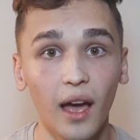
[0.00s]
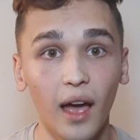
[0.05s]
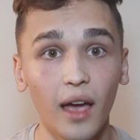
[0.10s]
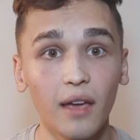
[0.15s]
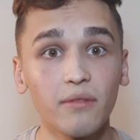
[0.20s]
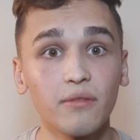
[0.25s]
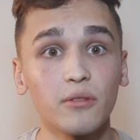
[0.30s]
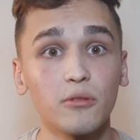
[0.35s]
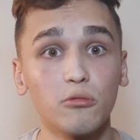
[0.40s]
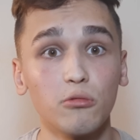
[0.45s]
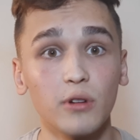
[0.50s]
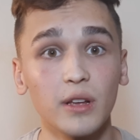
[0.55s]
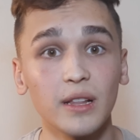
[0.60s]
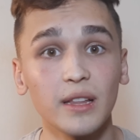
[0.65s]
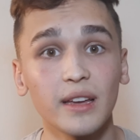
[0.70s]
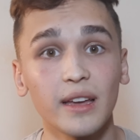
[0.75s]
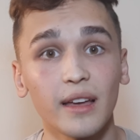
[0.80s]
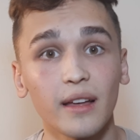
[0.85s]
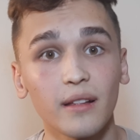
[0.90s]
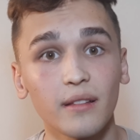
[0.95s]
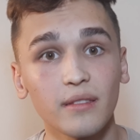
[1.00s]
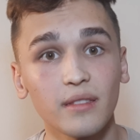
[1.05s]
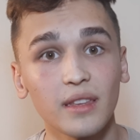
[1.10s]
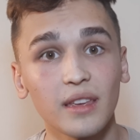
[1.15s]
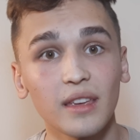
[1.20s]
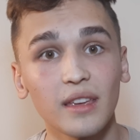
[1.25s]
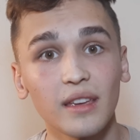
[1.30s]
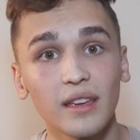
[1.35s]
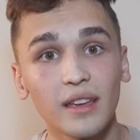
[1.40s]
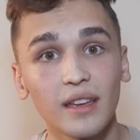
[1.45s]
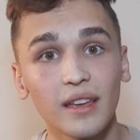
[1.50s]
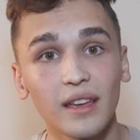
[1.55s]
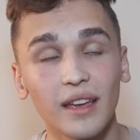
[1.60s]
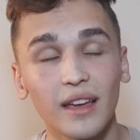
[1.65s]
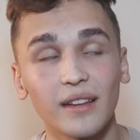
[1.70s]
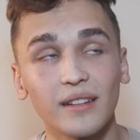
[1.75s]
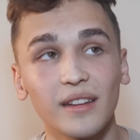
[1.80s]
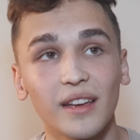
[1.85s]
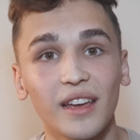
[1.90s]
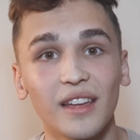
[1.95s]
I feel really healthy
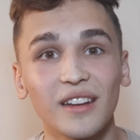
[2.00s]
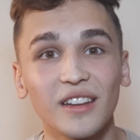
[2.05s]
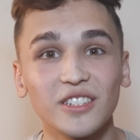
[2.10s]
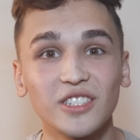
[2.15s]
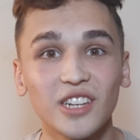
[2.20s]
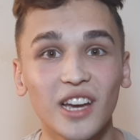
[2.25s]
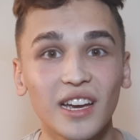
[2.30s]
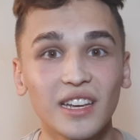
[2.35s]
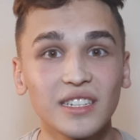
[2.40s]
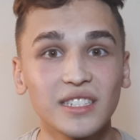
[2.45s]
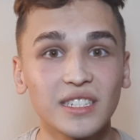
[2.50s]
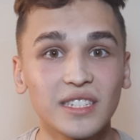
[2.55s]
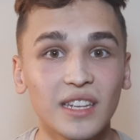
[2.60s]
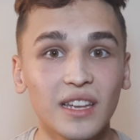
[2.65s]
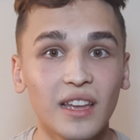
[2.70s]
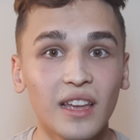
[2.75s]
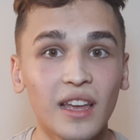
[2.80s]
and energized